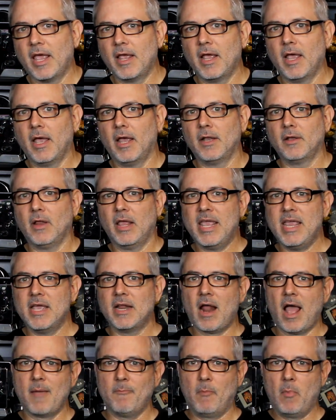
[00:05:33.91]
and he
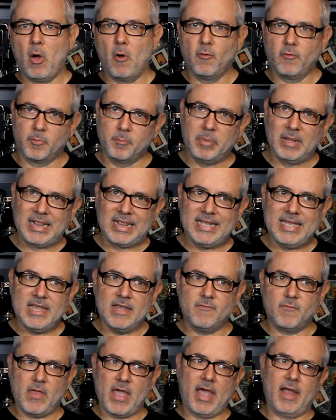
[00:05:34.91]
and I both
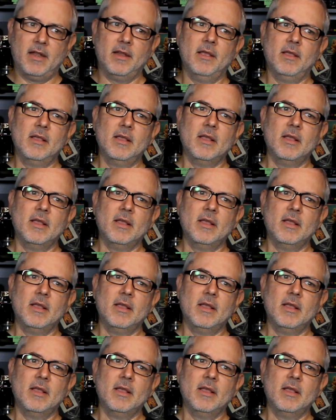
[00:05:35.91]
believe that